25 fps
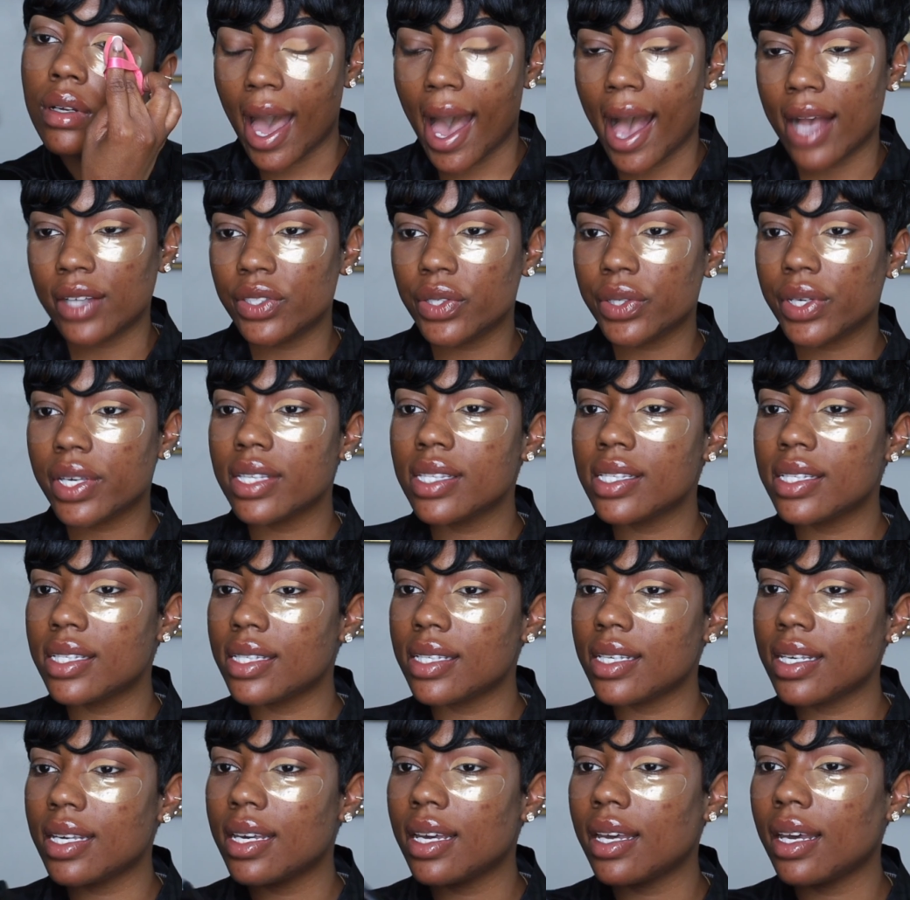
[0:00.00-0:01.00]
As you can
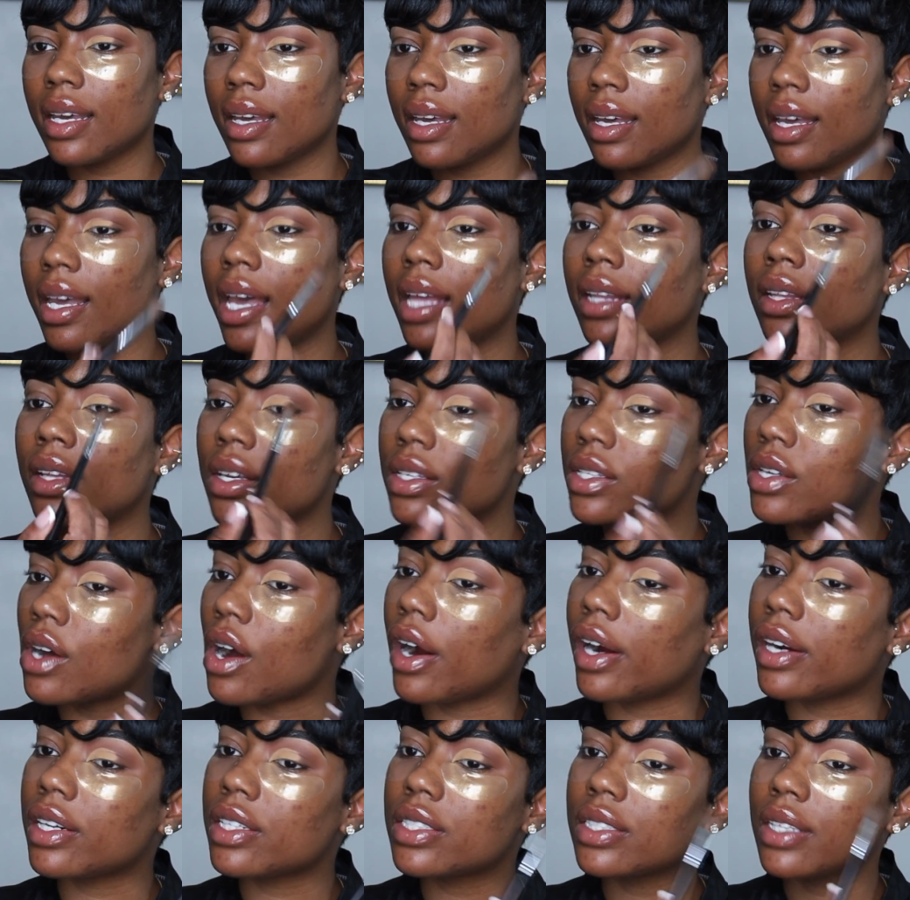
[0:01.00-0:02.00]
see, it looks
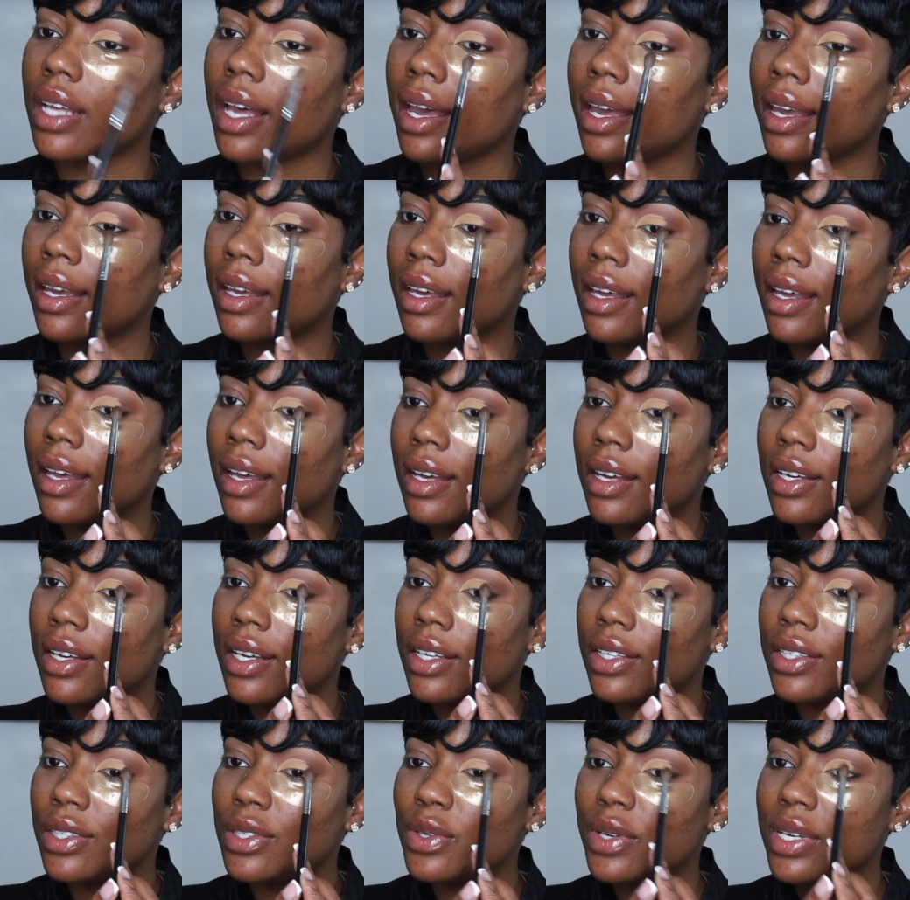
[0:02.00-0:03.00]
harsh. Like,
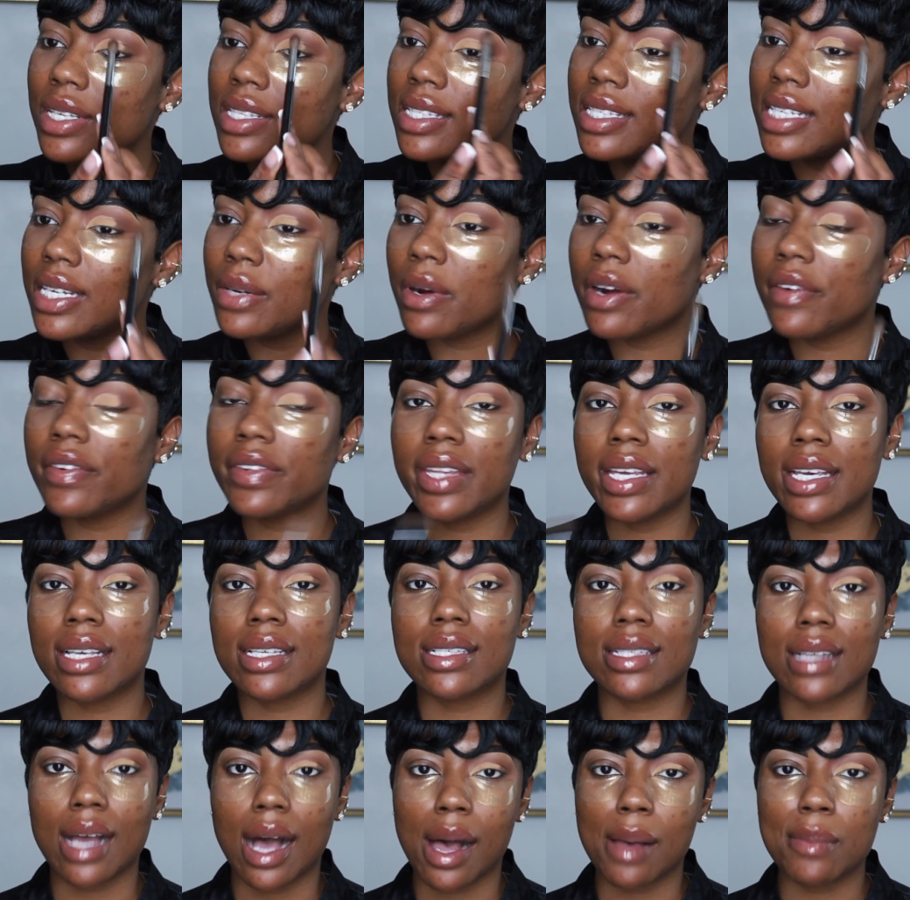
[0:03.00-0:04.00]
you can see where everything
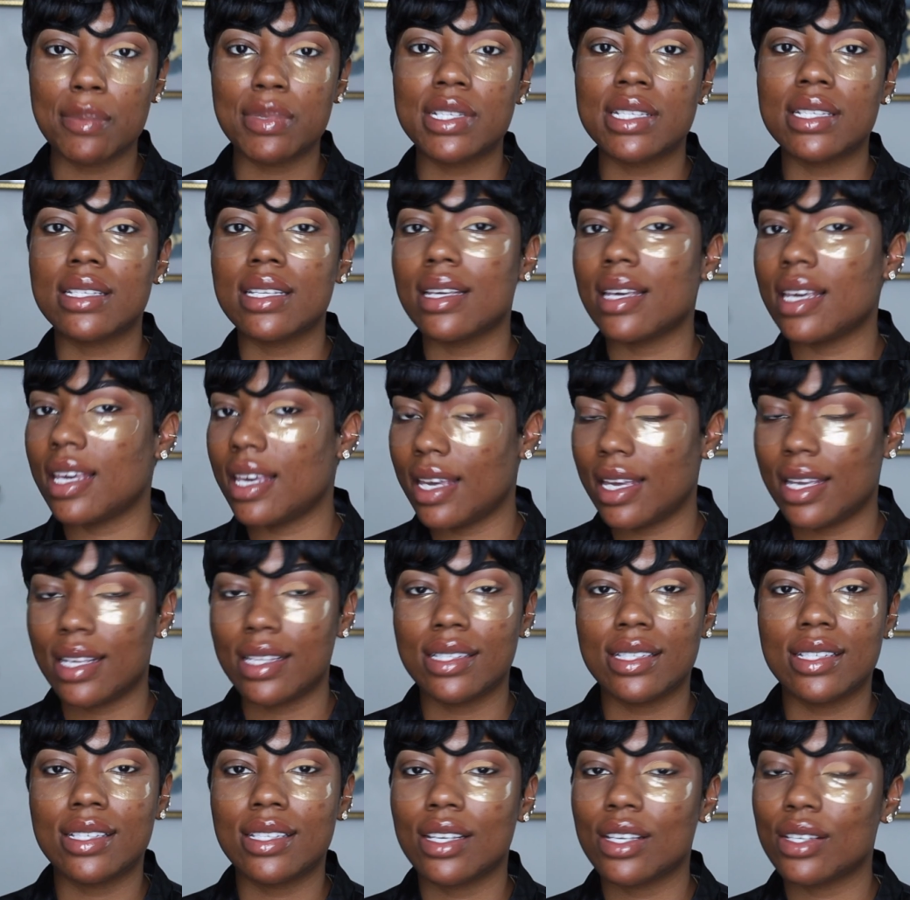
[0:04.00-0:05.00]
stops,
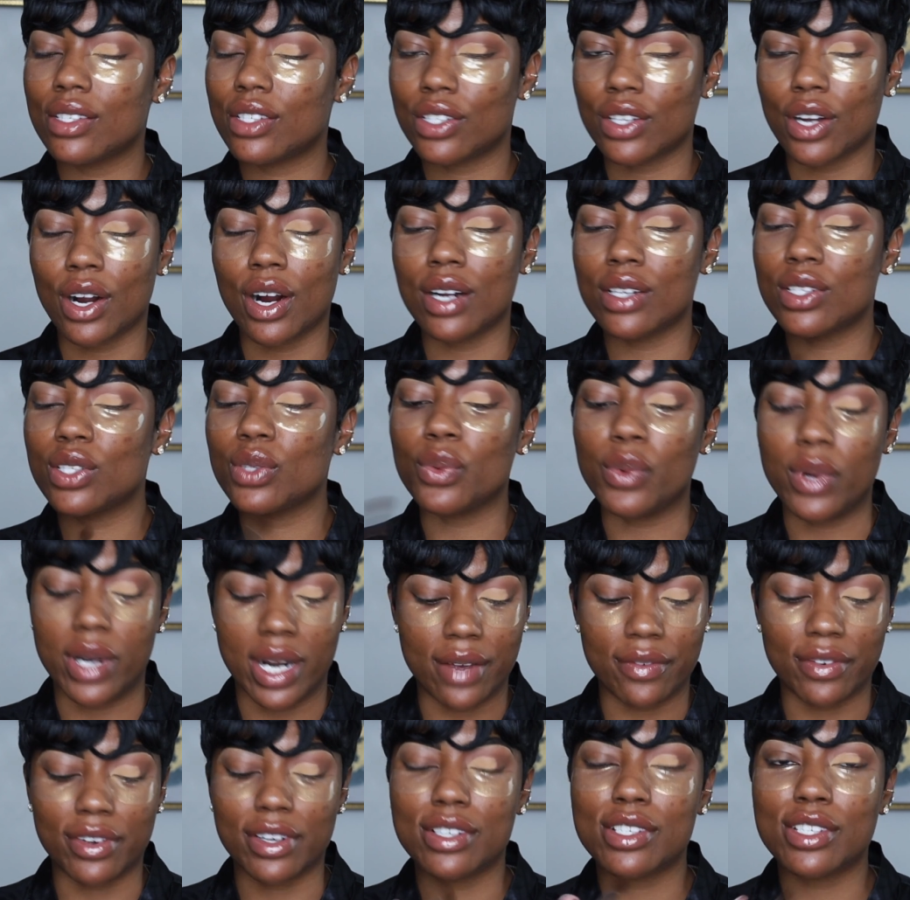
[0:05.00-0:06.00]
ends, starts,
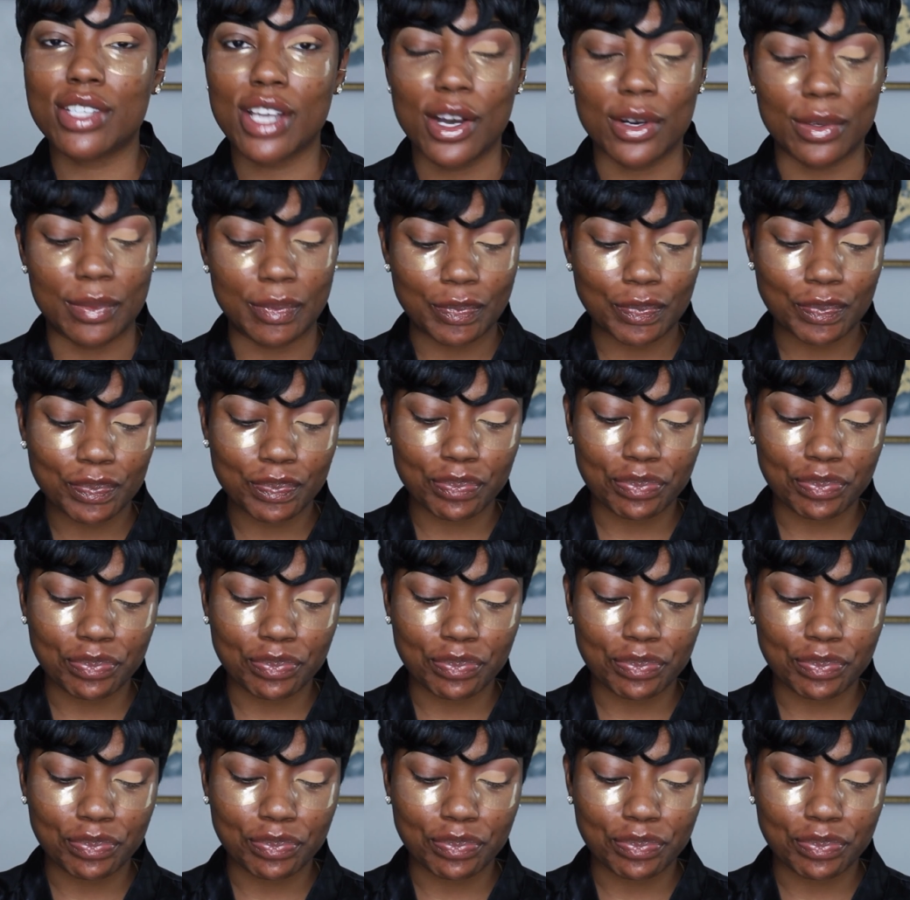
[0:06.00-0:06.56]
whatever. So,